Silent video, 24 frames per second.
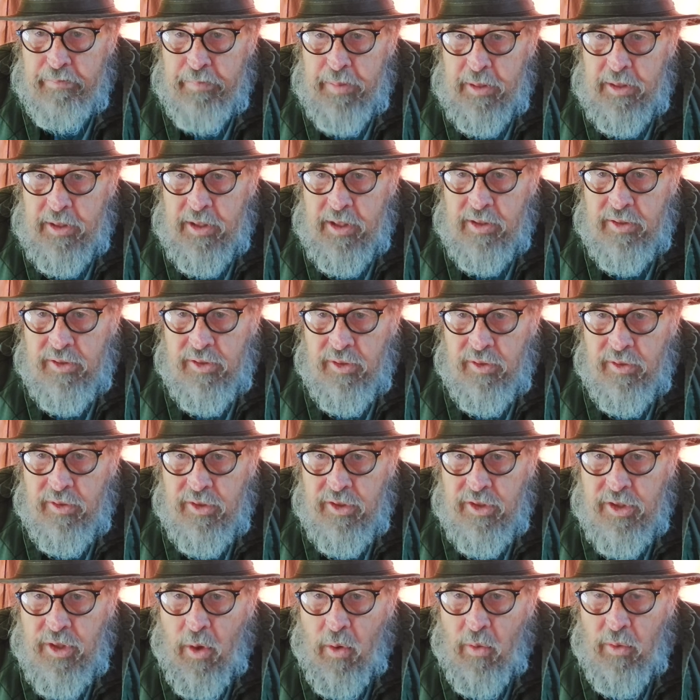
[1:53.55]
potential
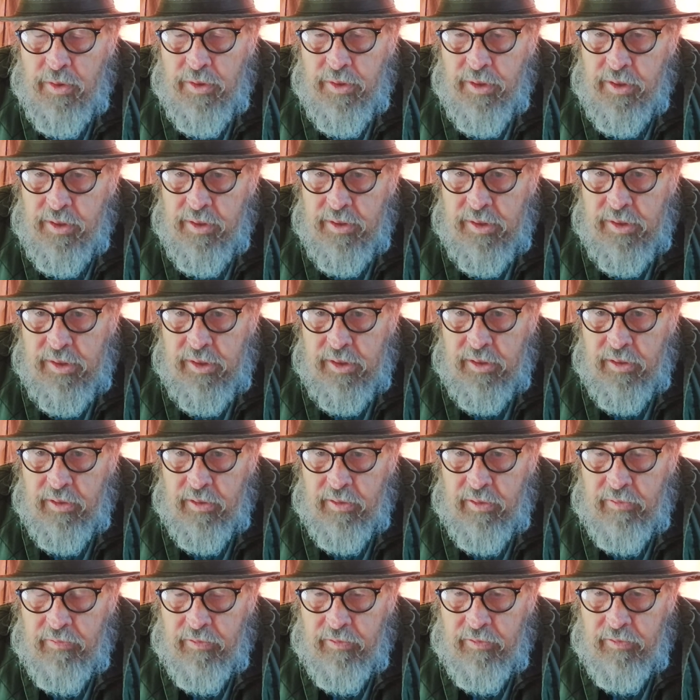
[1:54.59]
soldiers
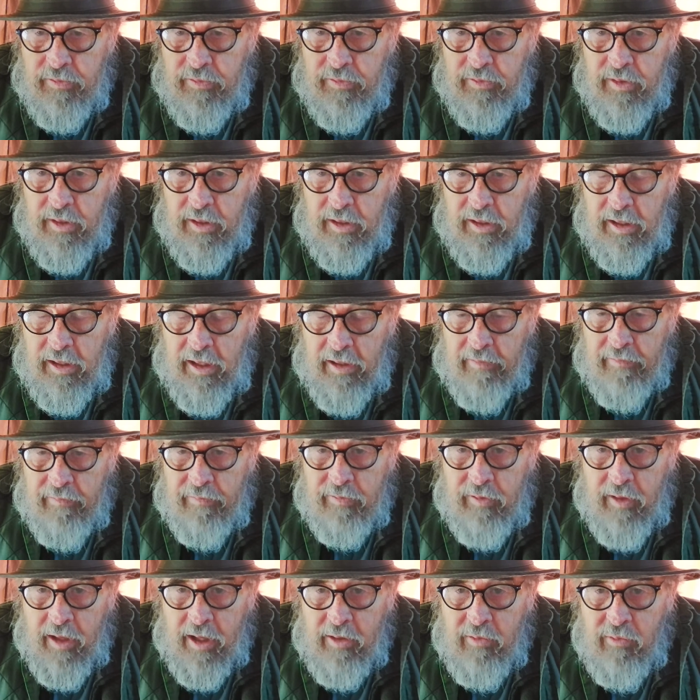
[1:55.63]
have
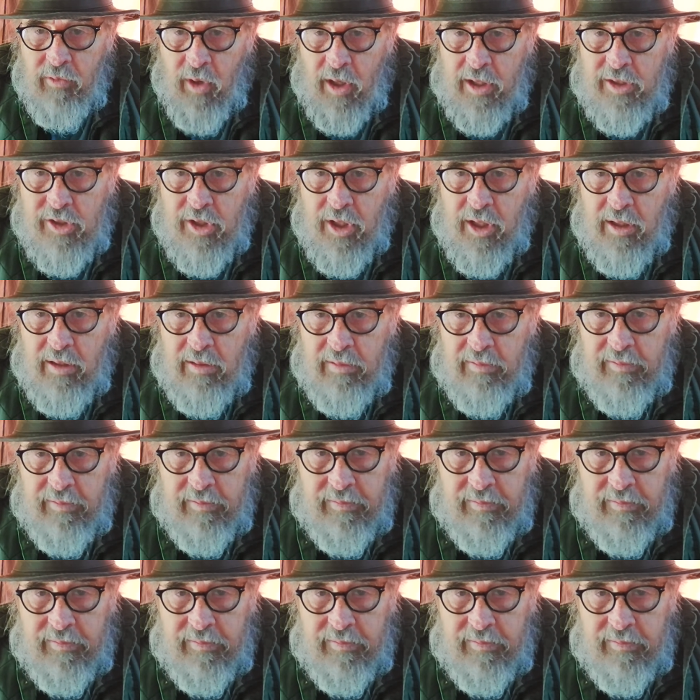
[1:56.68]
fled Russia.